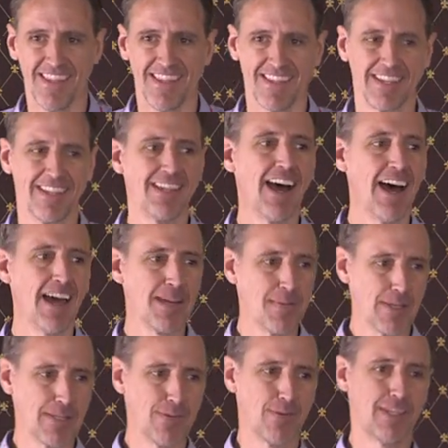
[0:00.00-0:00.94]

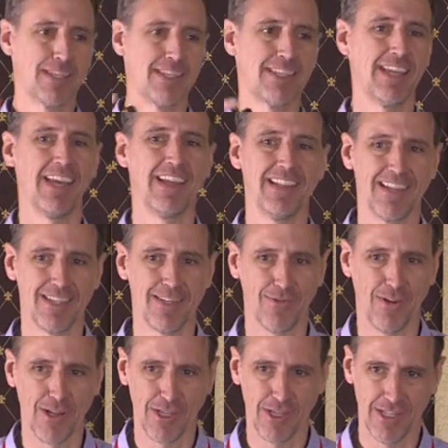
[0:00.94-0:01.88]
Synonymous with stateless
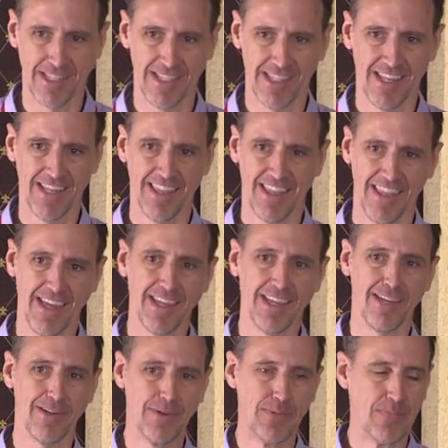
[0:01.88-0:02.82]
functions.
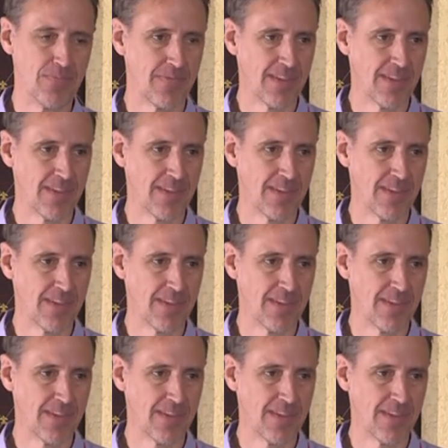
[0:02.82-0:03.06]
Thank you.